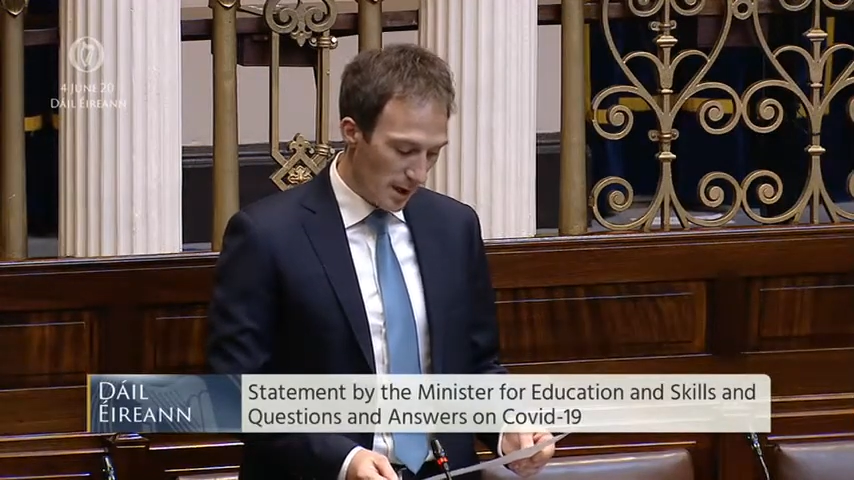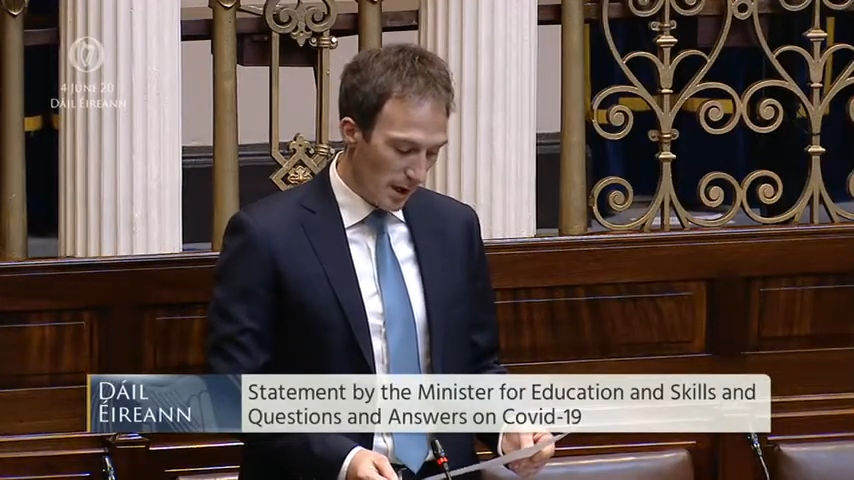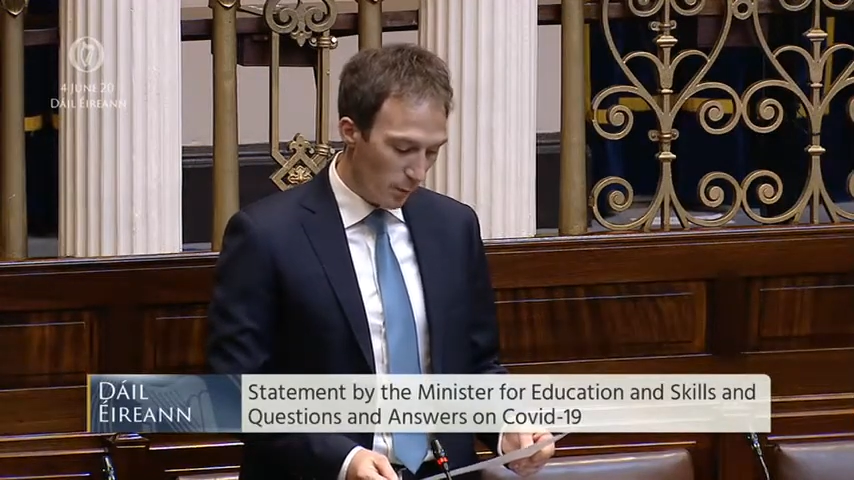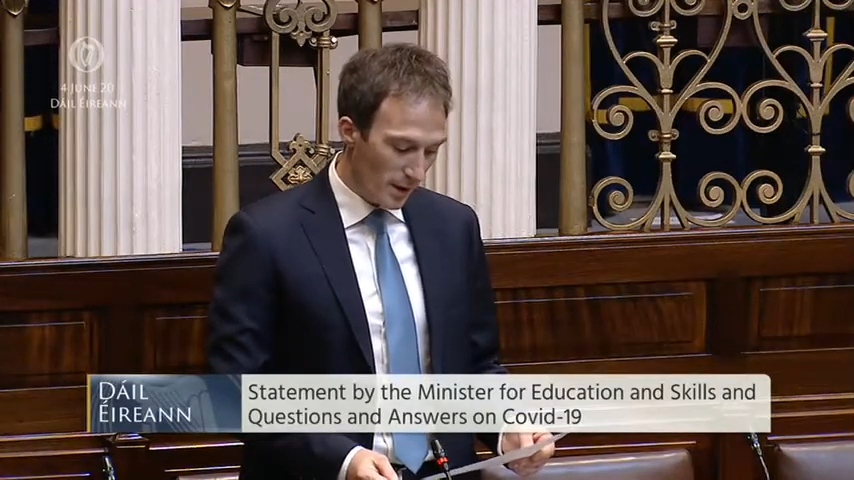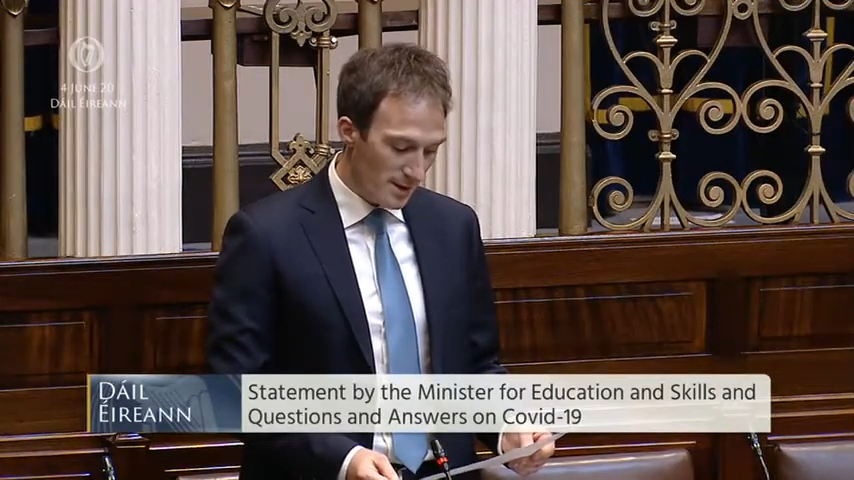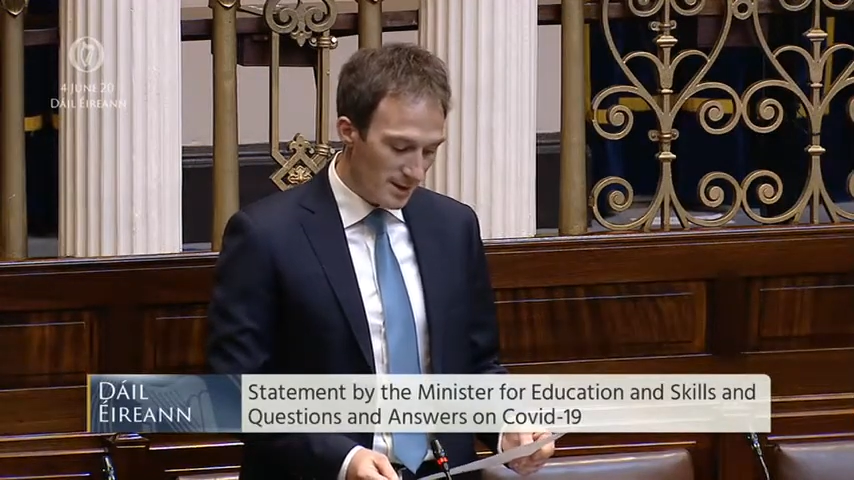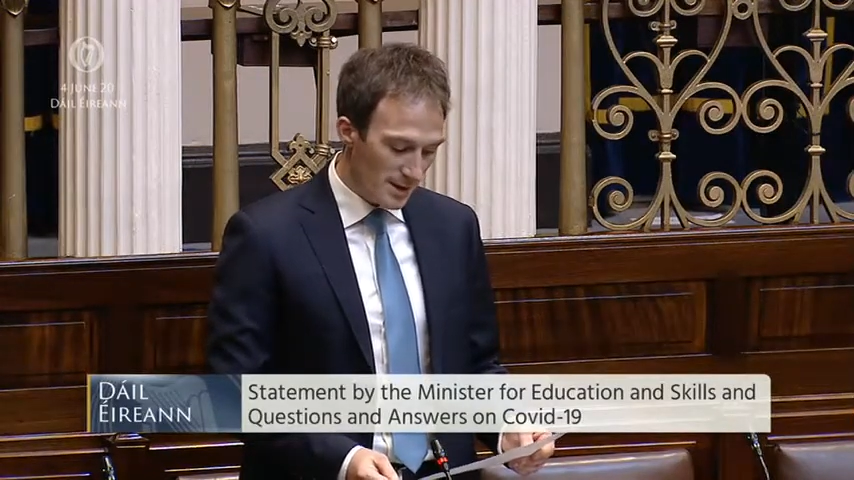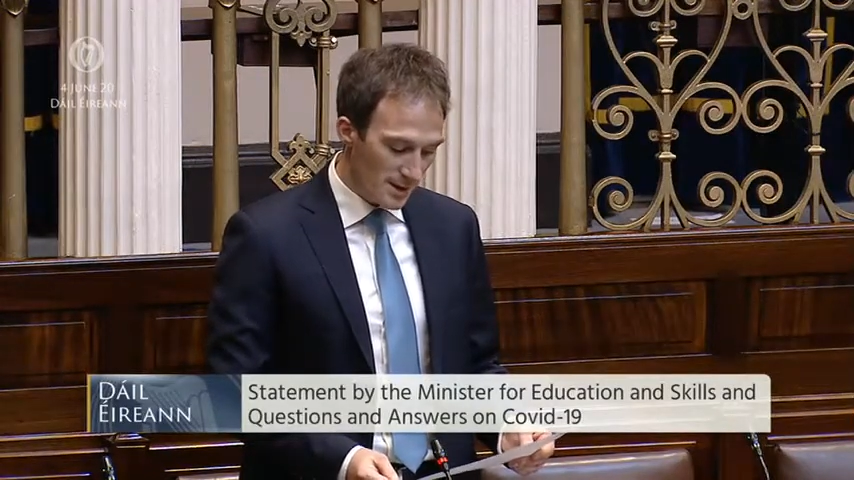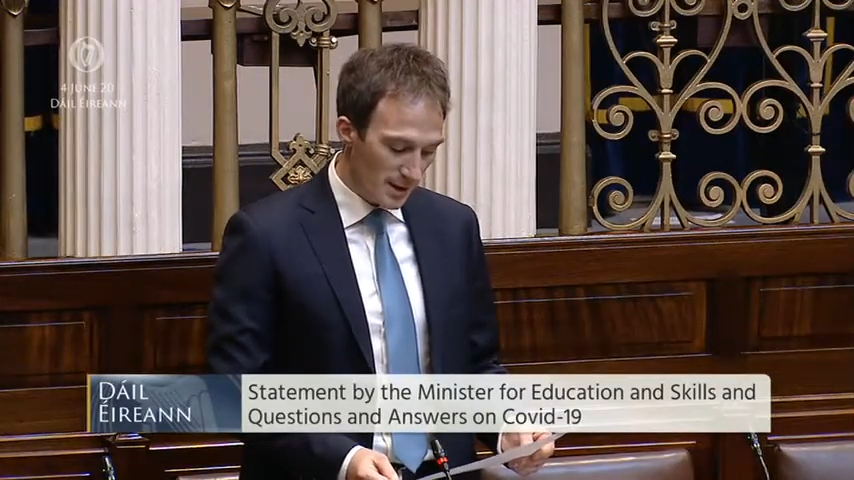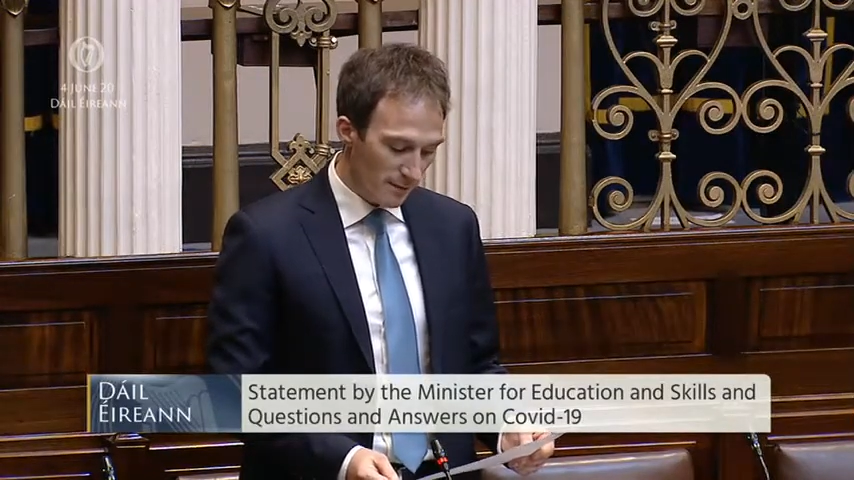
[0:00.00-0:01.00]
and when
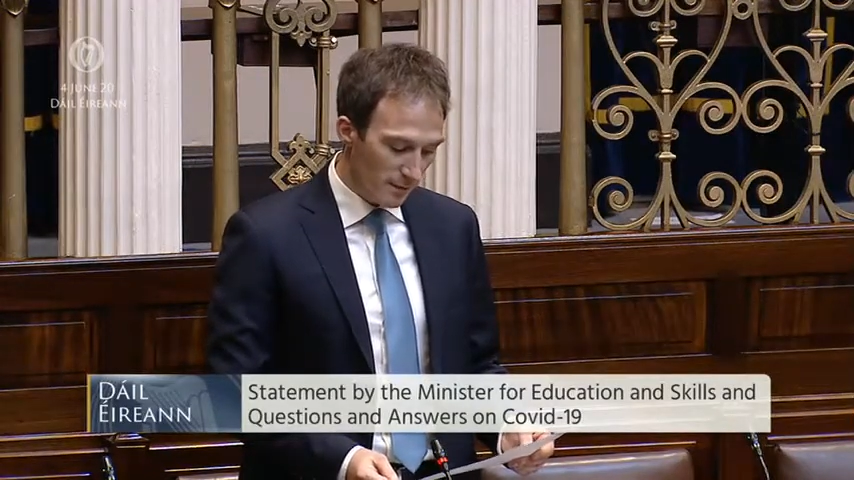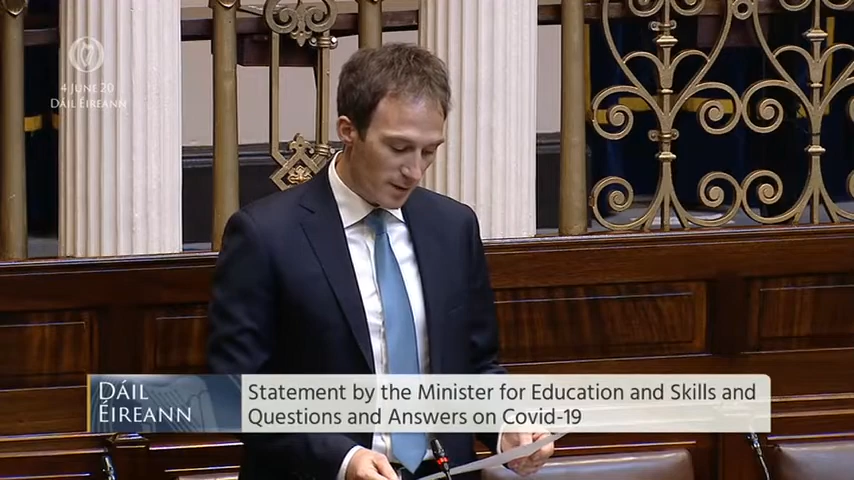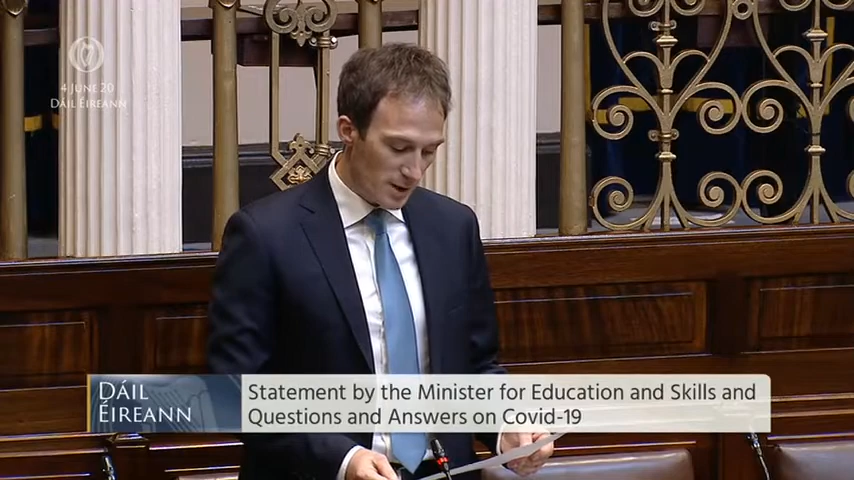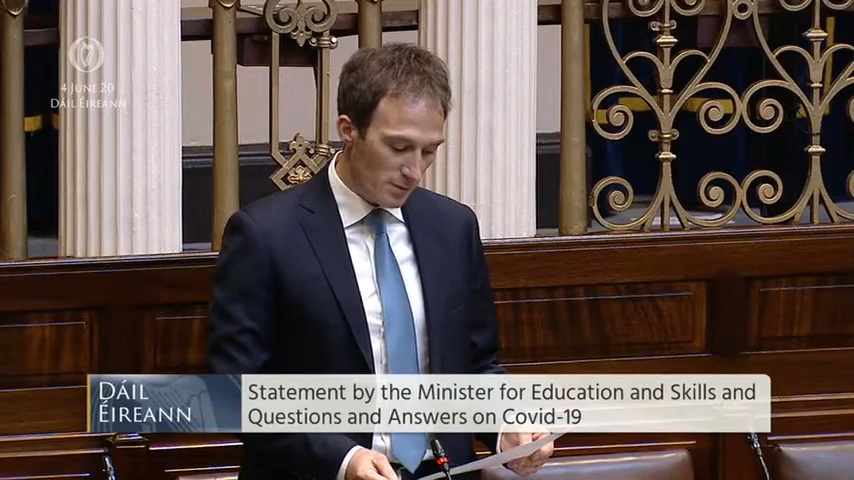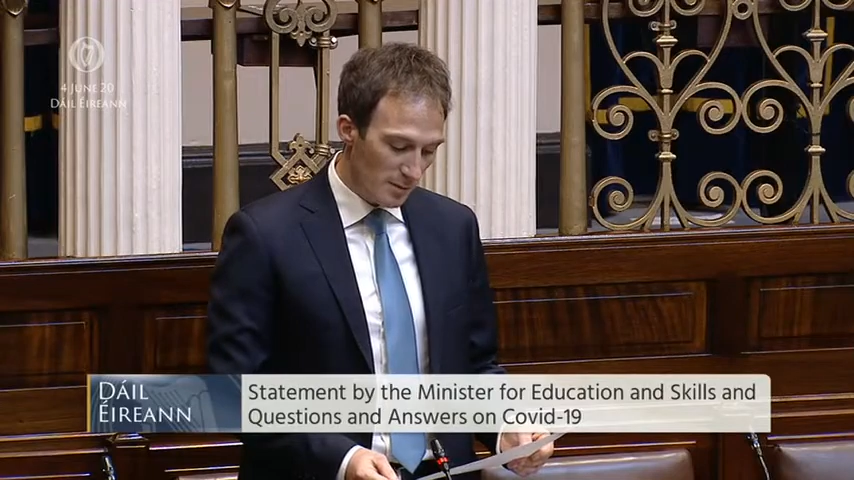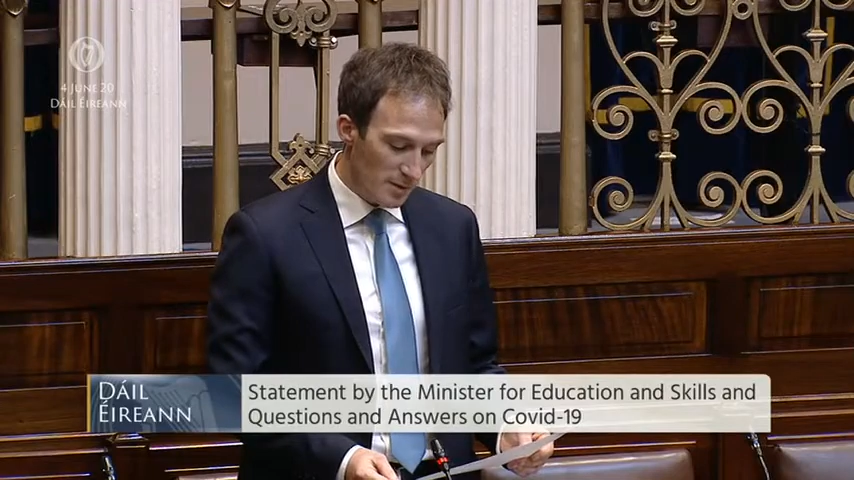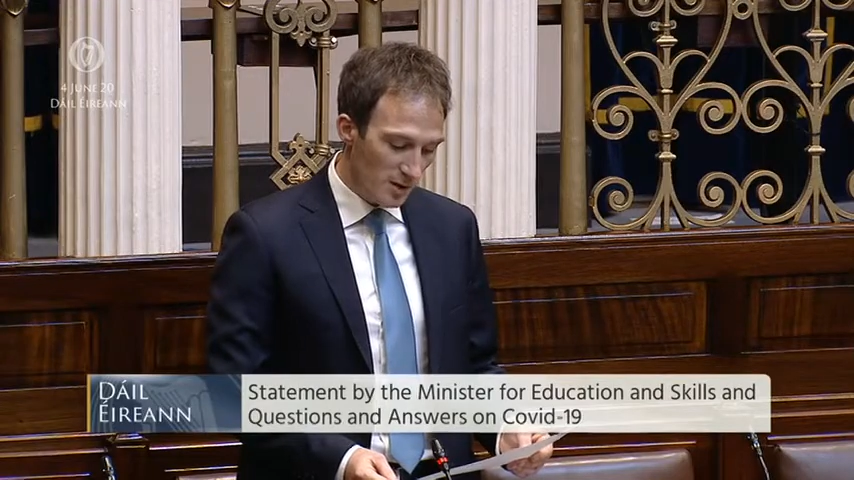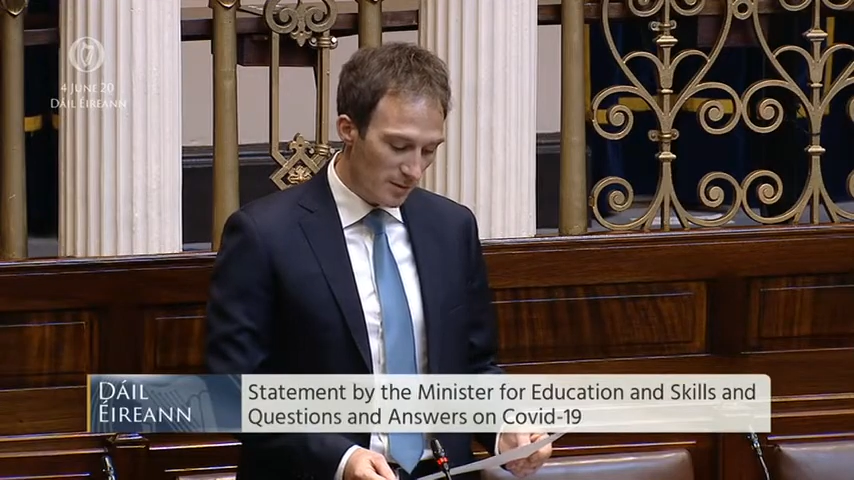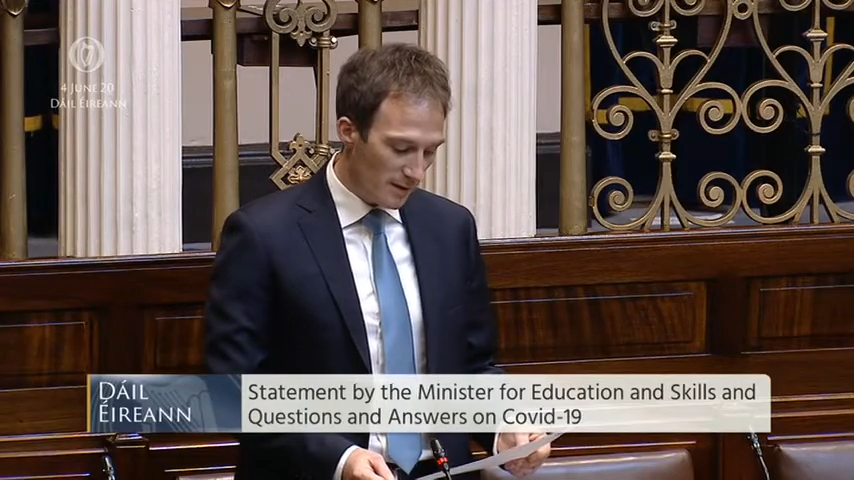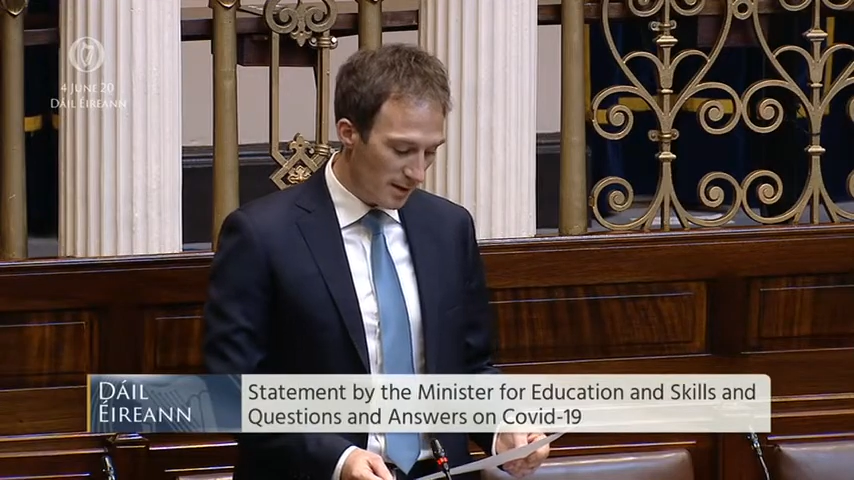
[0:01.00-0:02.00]
detailed information will
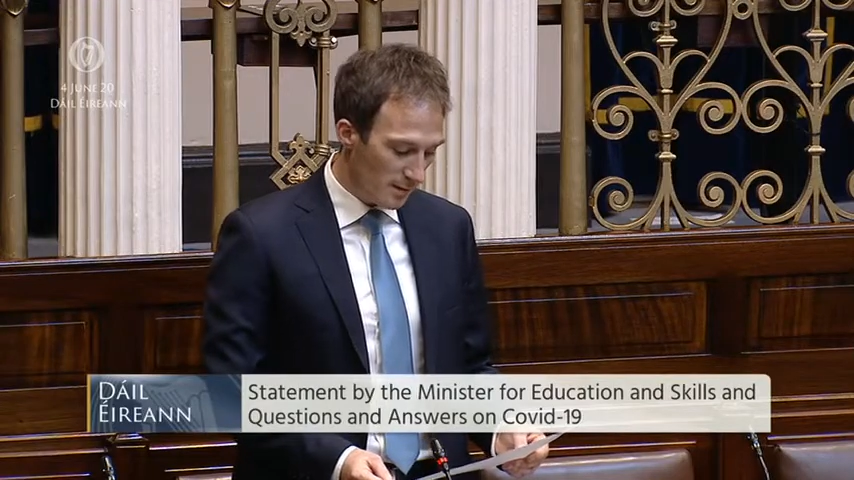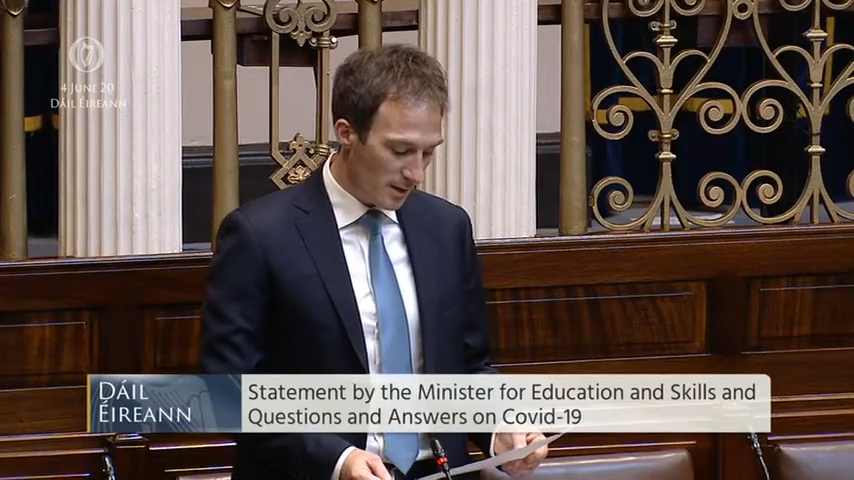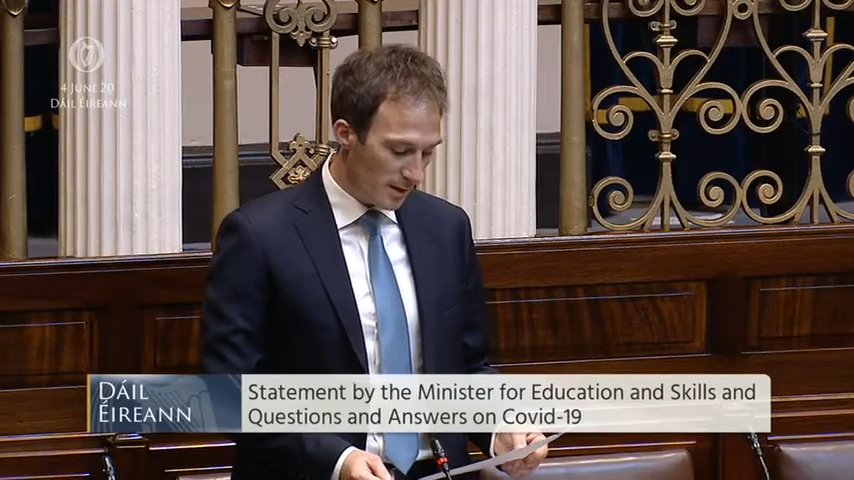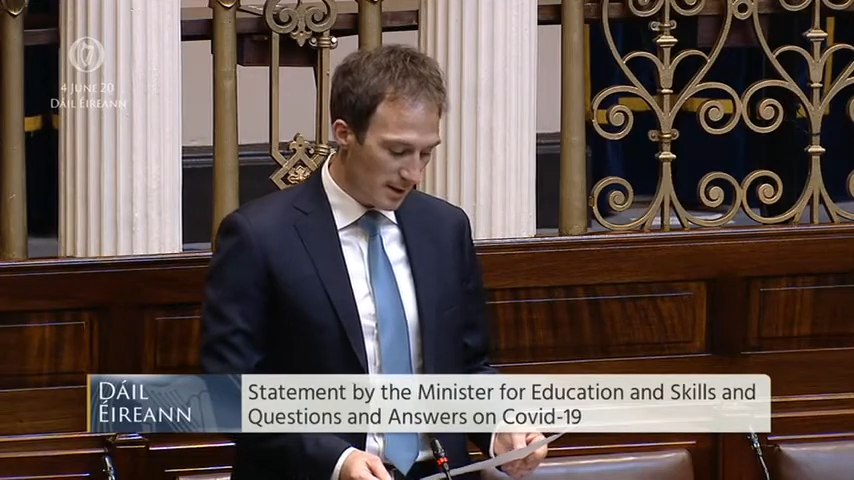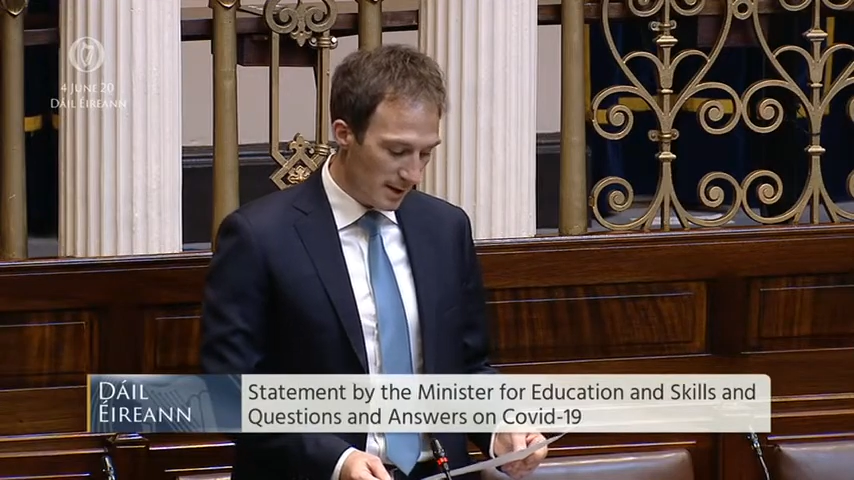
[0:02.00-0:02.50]
become available